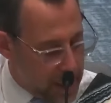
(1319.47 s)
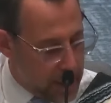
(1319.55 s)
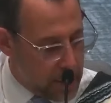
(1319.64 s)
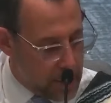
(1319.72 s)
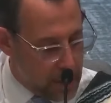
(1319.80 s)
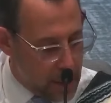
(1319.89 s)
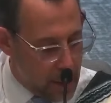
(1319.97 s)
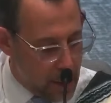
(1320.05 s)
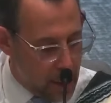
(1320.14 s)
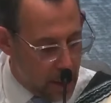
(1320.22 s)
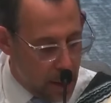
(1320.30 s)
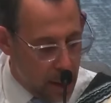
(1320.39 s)
peace
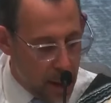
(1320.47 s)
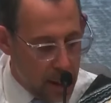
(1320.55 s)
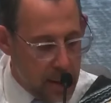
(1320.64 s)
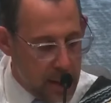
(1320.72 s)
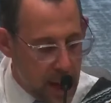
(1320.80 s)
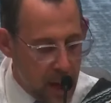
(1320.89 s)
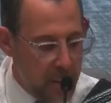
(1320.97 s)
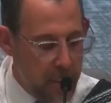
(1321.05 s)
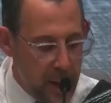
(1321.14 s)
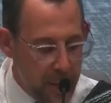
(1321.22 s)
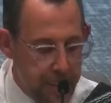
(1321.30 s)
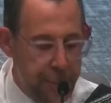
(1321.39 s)
instead
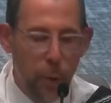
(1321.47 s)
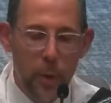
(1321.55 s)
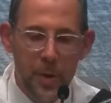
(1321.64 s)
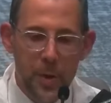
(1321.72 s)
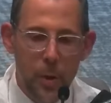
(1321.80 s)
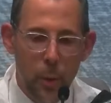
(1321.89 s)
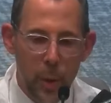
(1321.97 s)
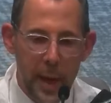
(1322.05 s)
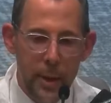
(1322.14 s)
of being forced to